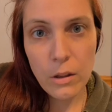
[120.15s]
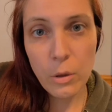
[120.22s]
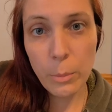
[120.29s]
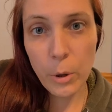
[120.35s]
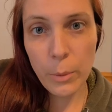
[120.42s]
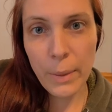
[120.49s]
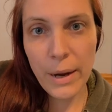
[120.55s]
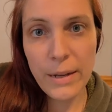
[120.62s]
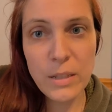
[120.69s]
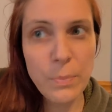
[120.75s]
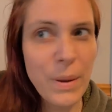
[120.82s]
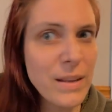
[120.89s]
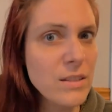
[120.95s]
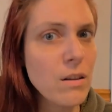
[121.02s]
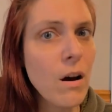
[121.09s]
the mermaids,
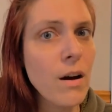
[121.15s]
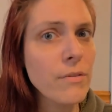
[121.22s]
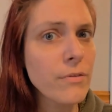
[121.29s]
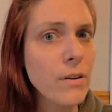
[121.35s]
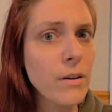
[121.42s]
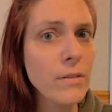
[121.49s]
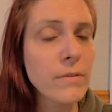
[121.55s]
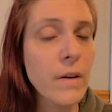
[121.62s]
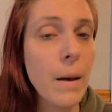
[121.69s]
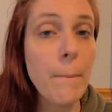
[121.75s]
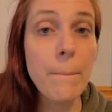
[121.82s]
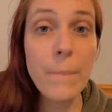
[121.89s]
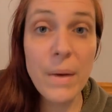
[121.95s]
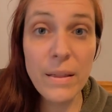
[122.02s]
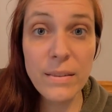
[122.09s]
based off of
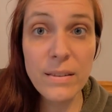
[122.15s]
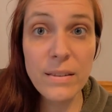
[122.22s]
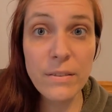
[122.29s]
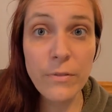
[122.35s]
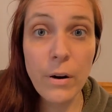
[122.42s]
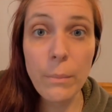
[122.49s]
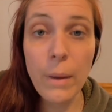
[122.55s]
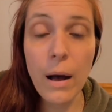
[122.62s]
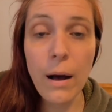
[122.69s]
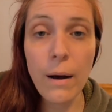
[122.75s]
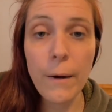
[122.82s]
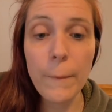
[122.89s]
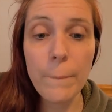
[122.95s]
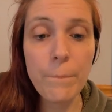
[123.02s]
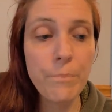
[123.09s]
myths from
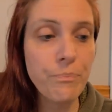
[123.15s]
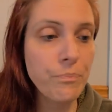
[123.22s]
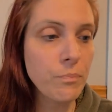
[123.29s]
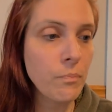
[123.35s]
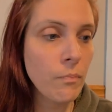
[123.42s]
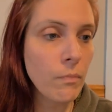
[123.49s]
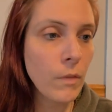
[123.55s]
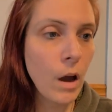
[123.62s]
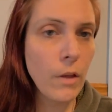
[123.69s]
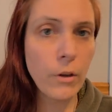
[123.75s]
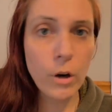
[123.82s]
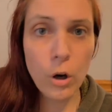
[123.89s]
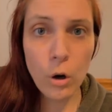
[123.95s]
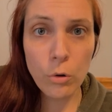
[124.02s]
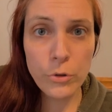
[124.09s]

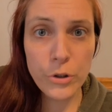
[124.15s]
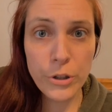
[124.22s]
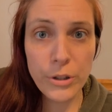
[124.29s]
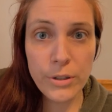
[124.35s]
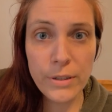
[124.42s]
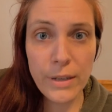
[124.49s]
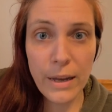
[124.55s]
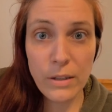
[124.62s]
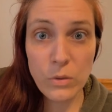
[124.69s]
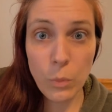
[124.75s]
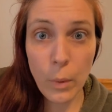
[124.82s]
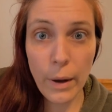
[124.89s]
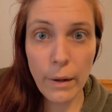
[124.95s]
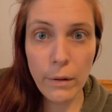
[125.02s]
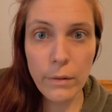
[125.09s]
other cultures as
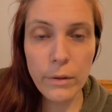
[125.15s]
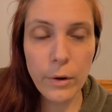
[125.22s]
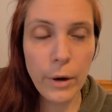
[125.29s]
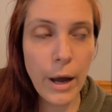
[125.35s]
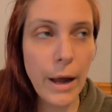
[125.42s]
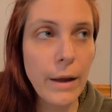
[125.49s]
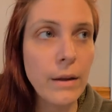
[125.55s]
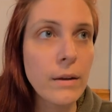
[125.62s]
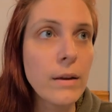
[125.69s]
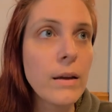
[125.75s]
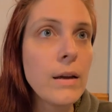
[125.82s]
well, okay?